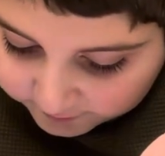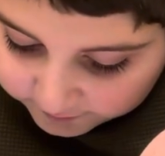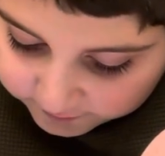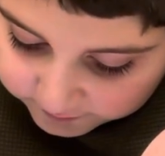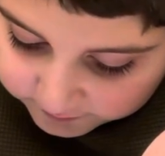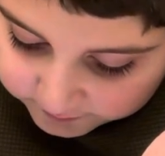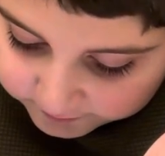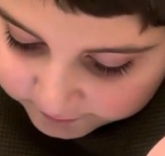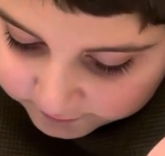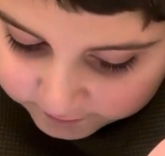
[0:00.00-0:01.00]

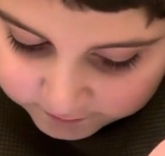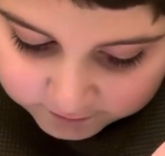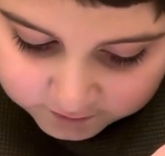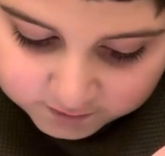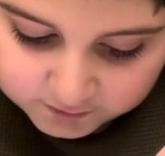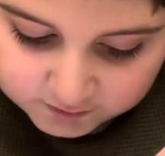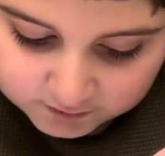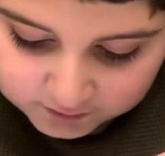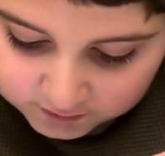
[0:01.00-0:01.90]
Nothing is said.